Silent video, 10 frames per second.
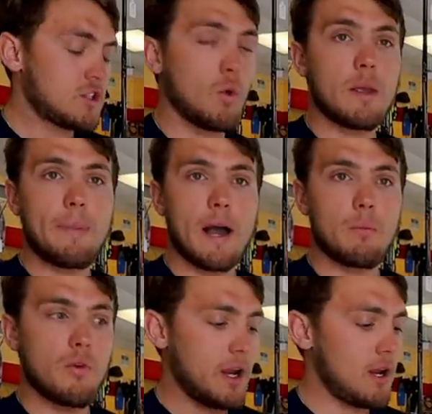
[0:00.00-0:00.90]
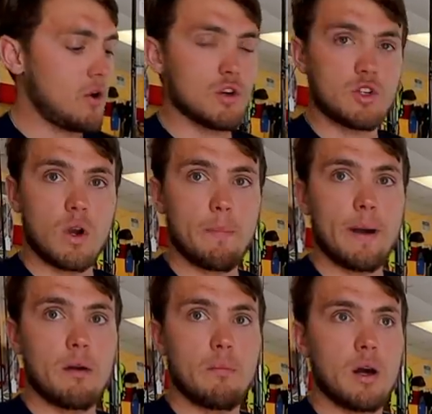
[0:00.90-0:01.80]
20-pound braid or
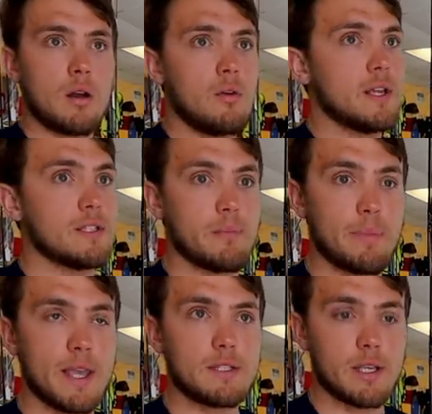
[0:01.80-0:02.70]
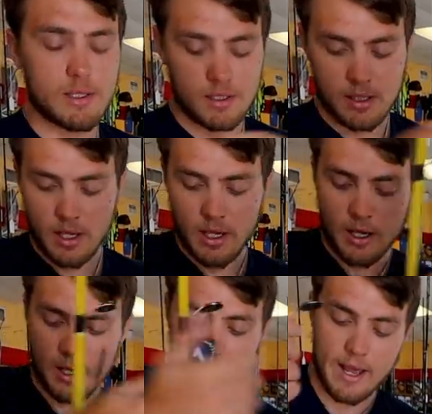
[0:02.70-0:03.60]
20-pound mono is the basics.
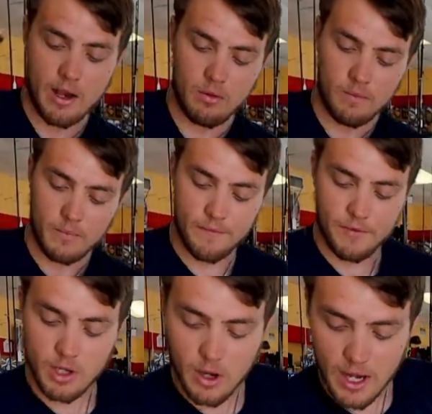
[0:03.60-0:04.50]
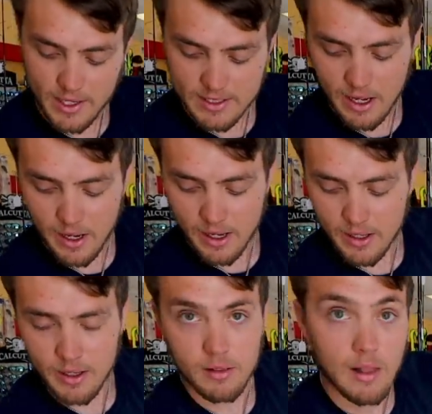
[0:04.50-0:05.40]
Now, if you know how to
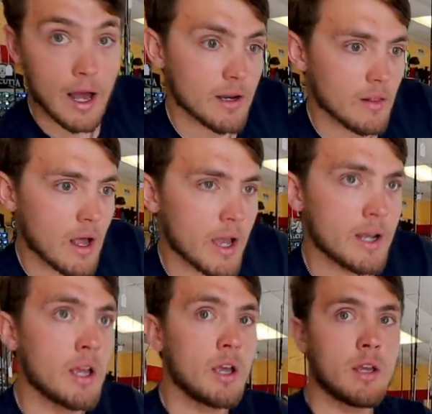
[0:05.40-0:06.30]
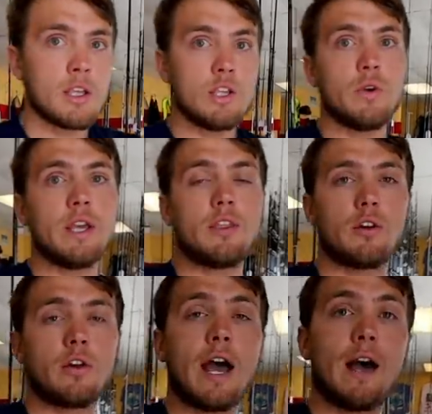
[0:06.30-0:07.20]
tie line to line, you
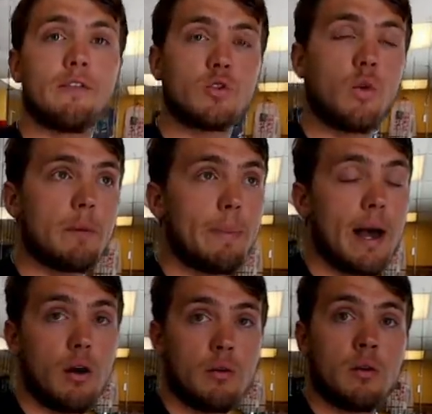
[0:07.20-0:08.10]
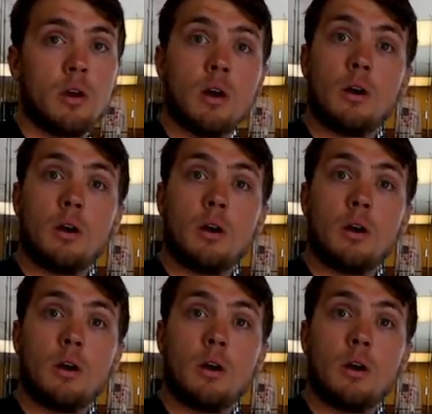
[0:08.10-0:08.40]
either have a 20-pound